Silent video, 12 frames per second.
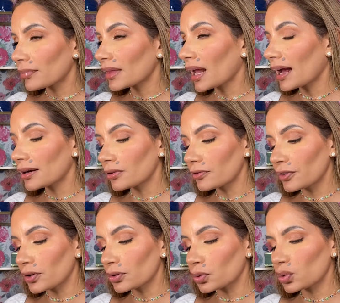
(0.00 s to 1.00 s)
I don't
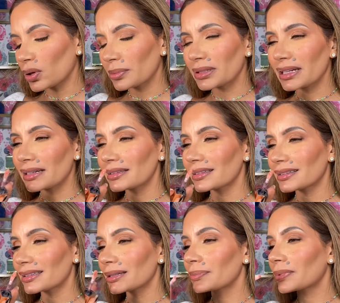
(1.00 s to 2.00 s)
feel, oh, I'm getting the
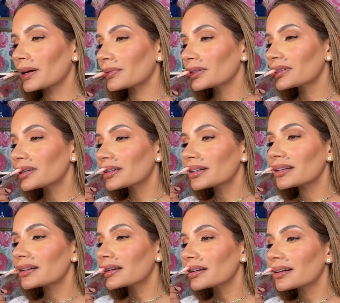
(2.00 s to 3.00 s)
lip. I wish I
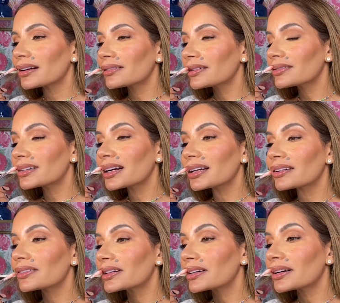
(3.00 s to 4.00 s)
didn't, now I'm kind of
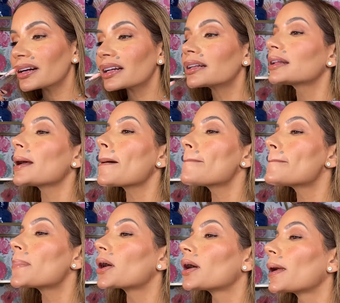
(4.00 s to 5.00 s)
regretting that,
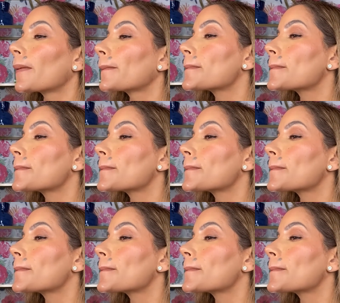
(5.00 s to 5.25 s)
but